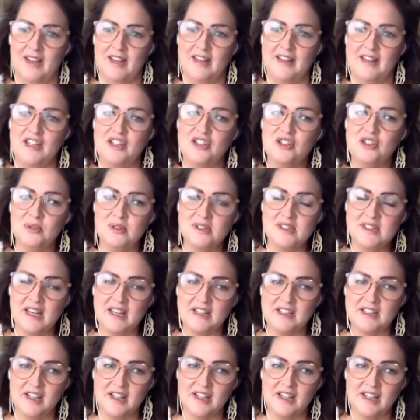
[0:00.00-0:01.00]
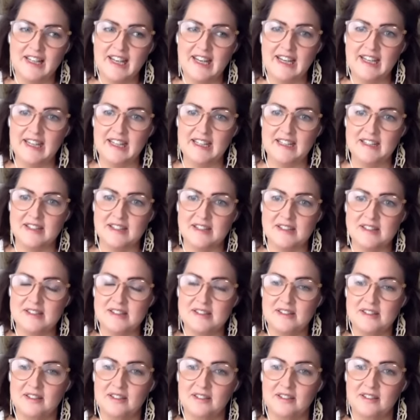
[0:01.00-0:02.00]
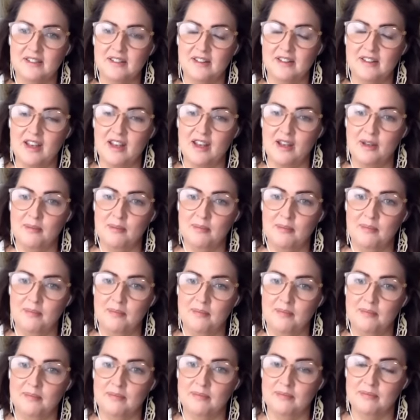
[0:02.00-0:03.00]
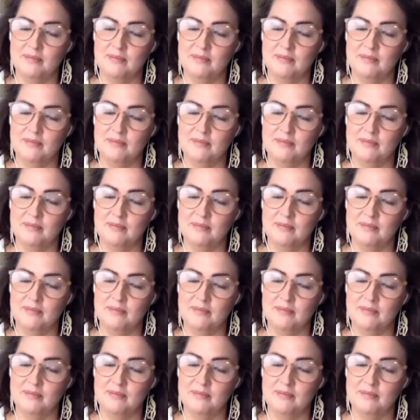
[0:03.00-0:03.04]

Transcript: And then she always had her linens. Um,